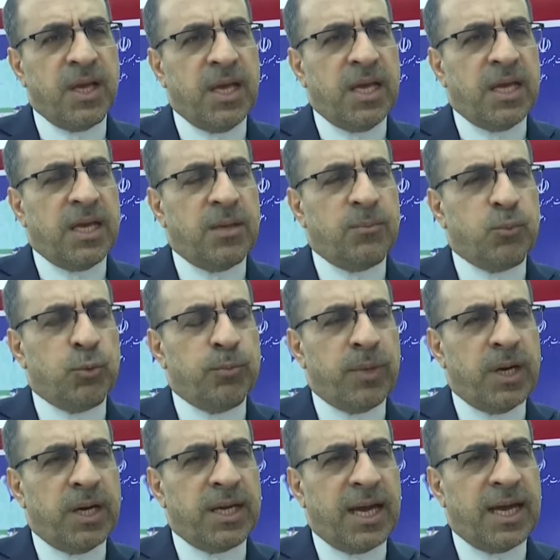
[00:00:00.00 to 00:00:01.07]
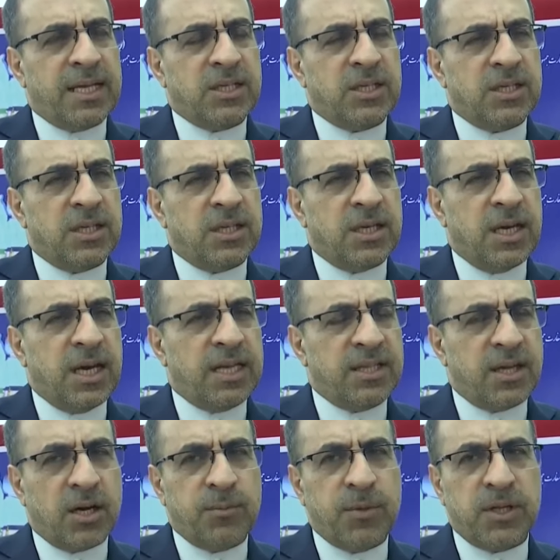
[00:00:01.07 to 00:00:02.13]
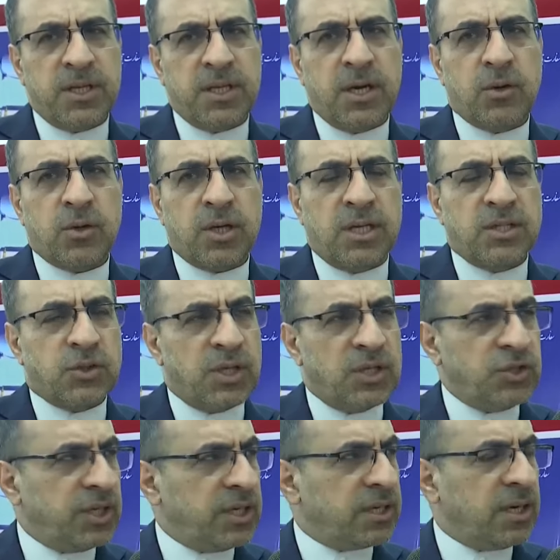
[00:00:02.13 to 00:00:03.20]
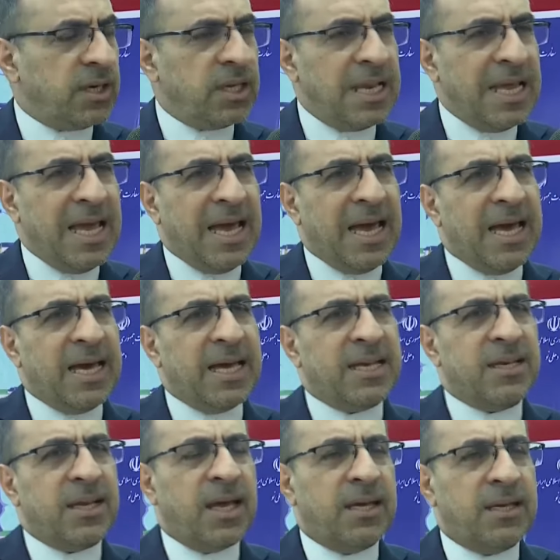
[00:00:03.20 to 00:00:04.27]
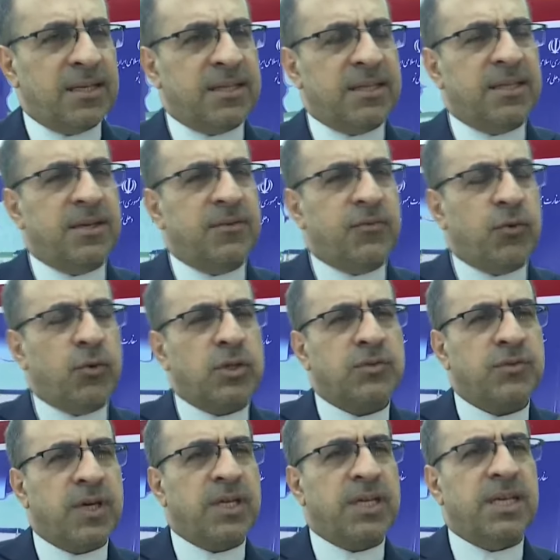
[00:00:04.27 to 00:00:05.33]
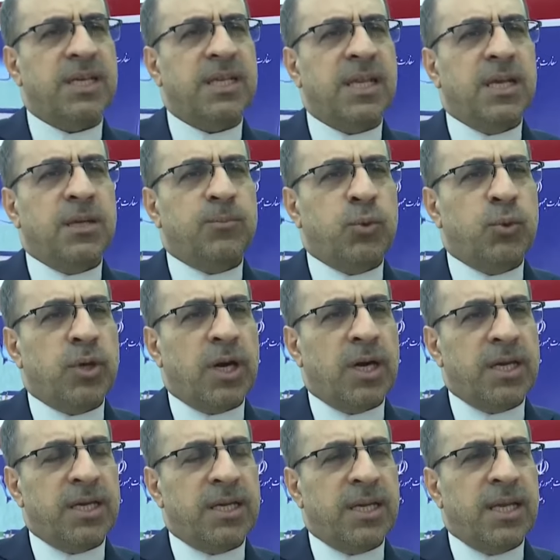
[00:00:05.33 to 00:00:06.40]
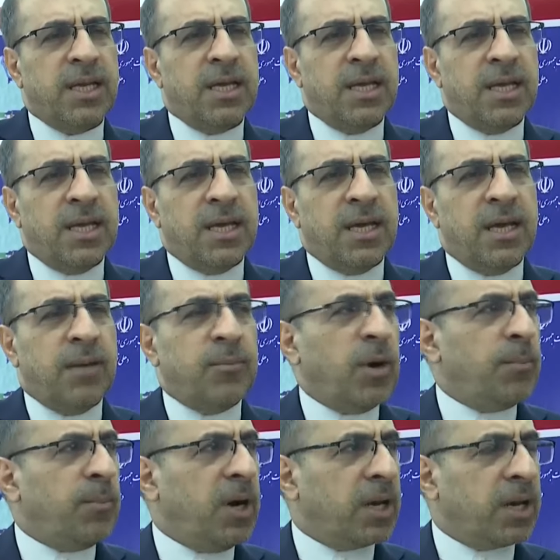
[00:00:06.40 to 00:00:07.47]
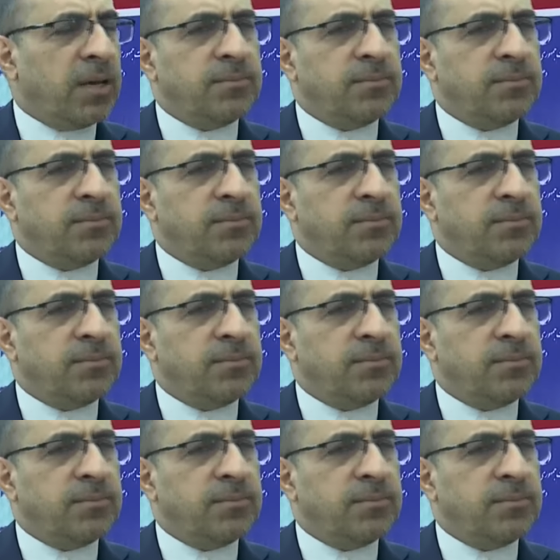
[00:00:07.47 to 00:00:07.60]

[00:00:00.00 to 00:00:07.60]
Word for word: in Mumbai and uh, Hyderabad in our Consulate General, and uh, the fourth one in Pune in uh, Imambara.